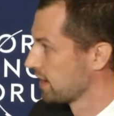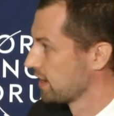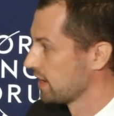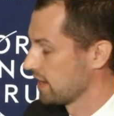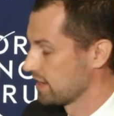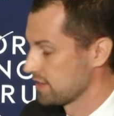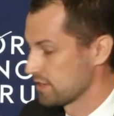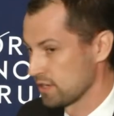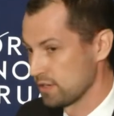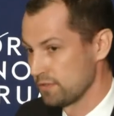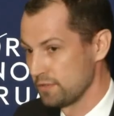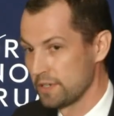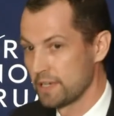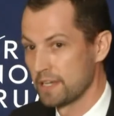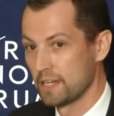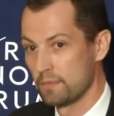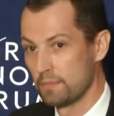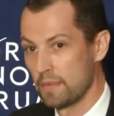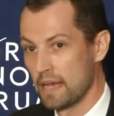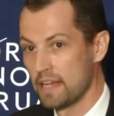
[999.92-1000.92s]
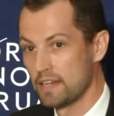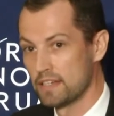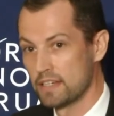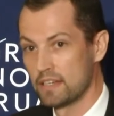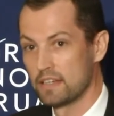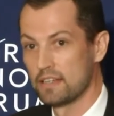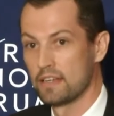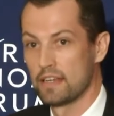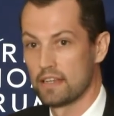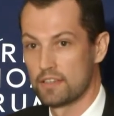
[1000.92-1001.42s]
And so, if you can
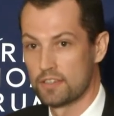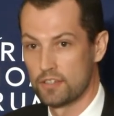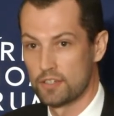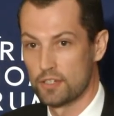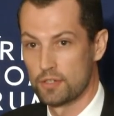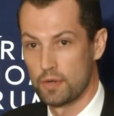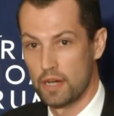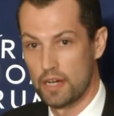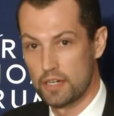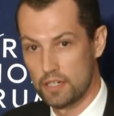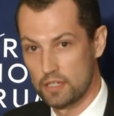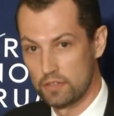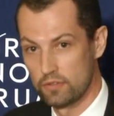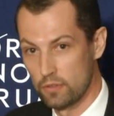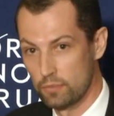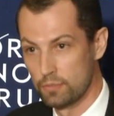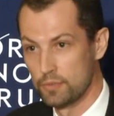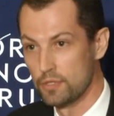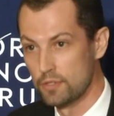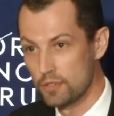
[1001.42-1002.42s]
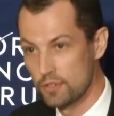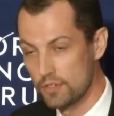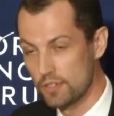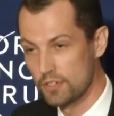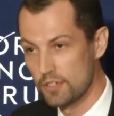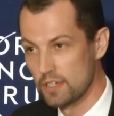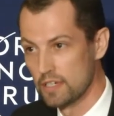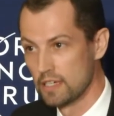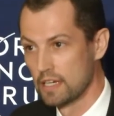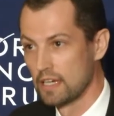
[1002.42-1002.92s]
imagine a situation of
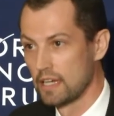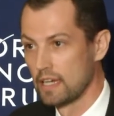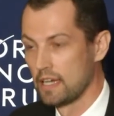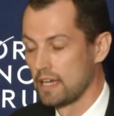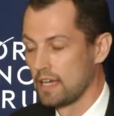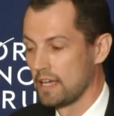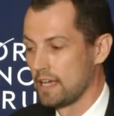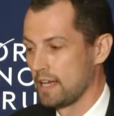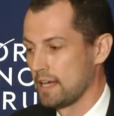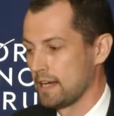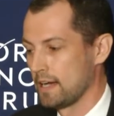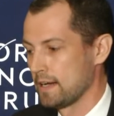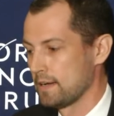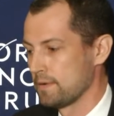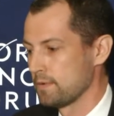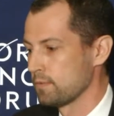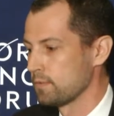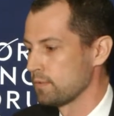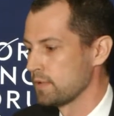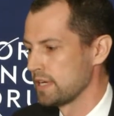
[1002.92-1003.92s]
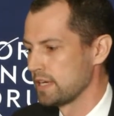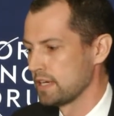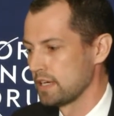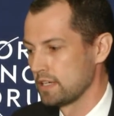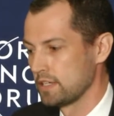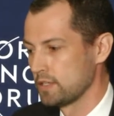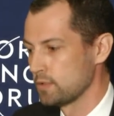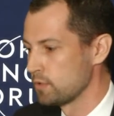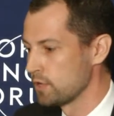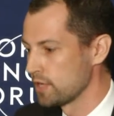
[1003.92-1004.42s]
abuse uh, where
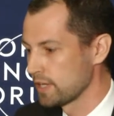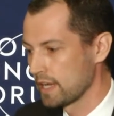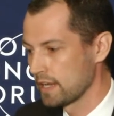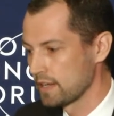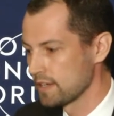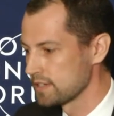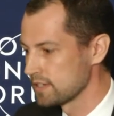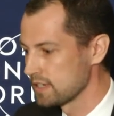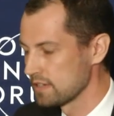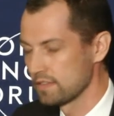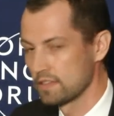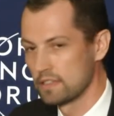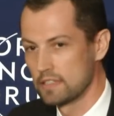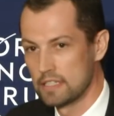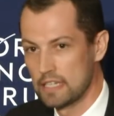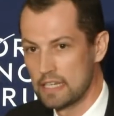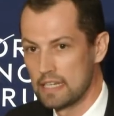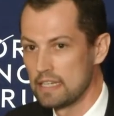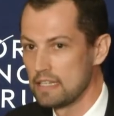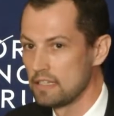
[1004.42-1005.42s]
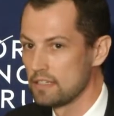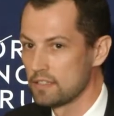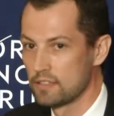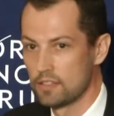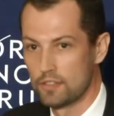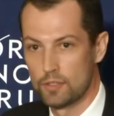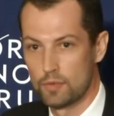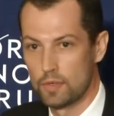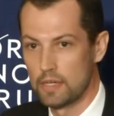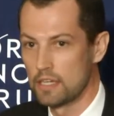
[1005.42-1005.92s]
you're working 17 to
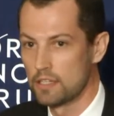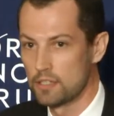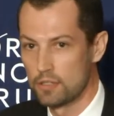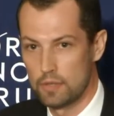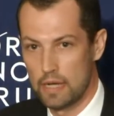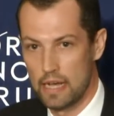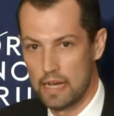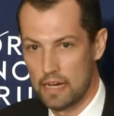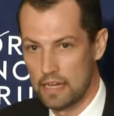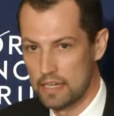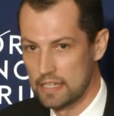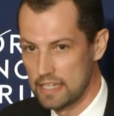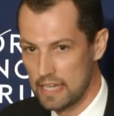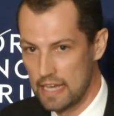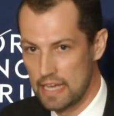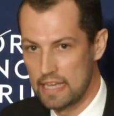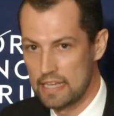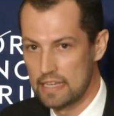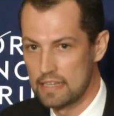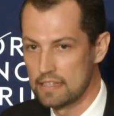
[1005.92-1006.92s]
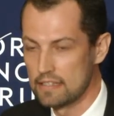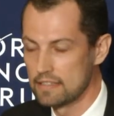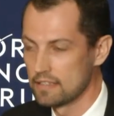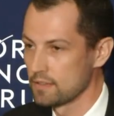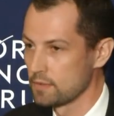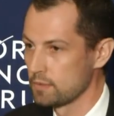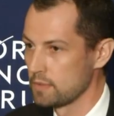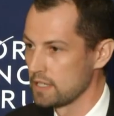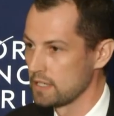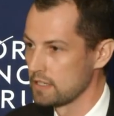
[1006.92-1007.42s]
22 hour days,
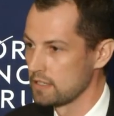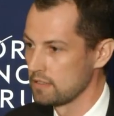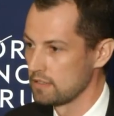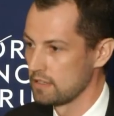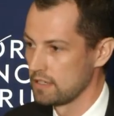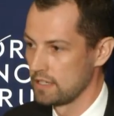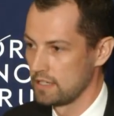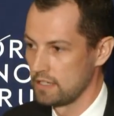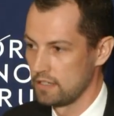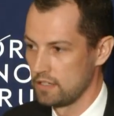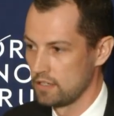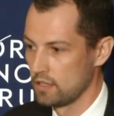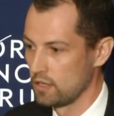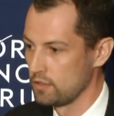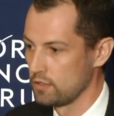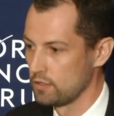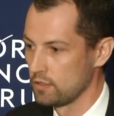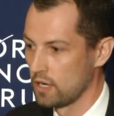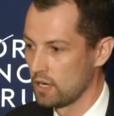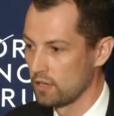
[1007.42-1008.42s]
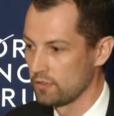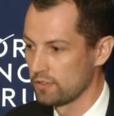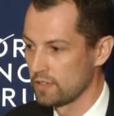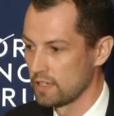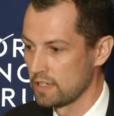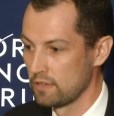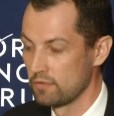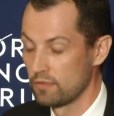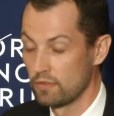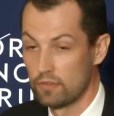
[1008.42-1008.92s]
where you know, you're
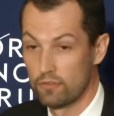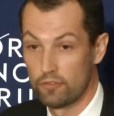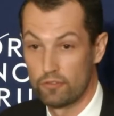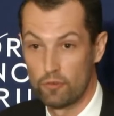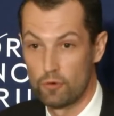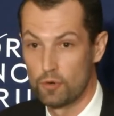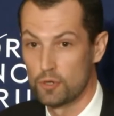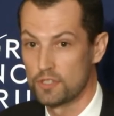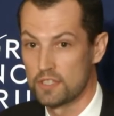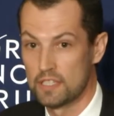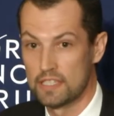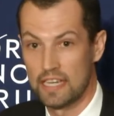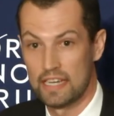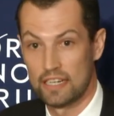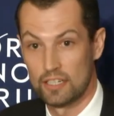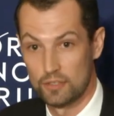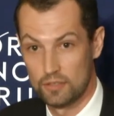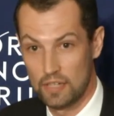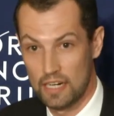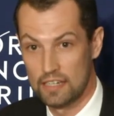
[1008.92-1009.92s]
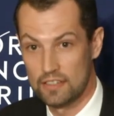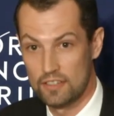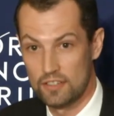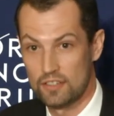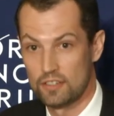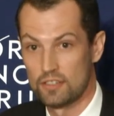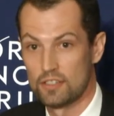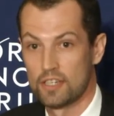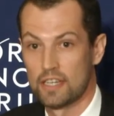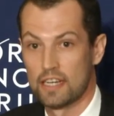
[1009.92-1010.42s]
often forced to take drugs so
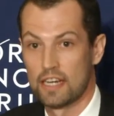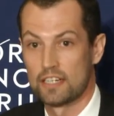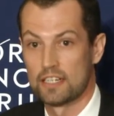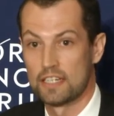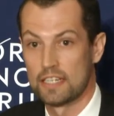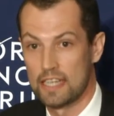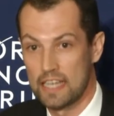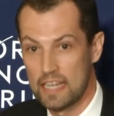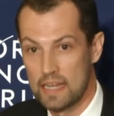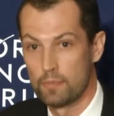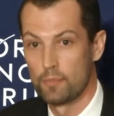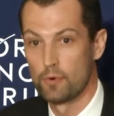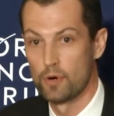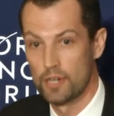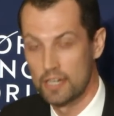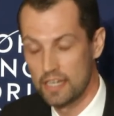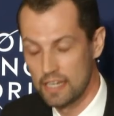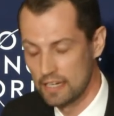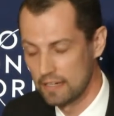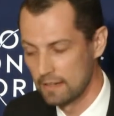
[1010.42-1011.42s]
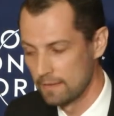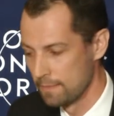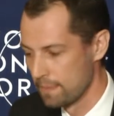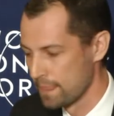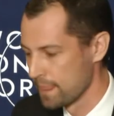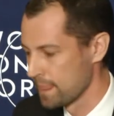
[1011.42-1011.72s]
you can actually keep working,